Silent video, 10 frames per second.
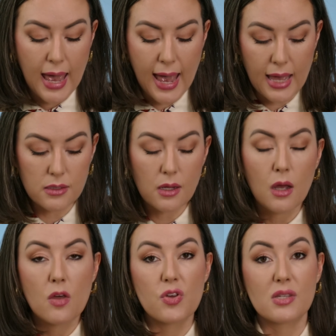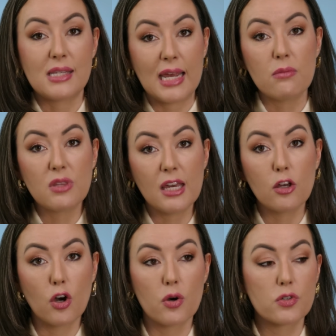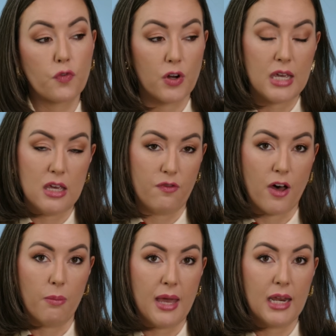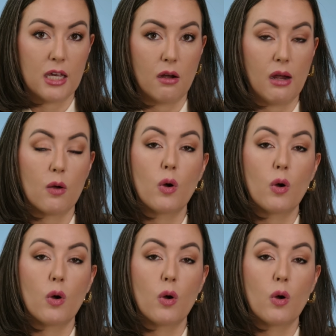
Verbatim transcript: And the same thing goes for e-file manicuring.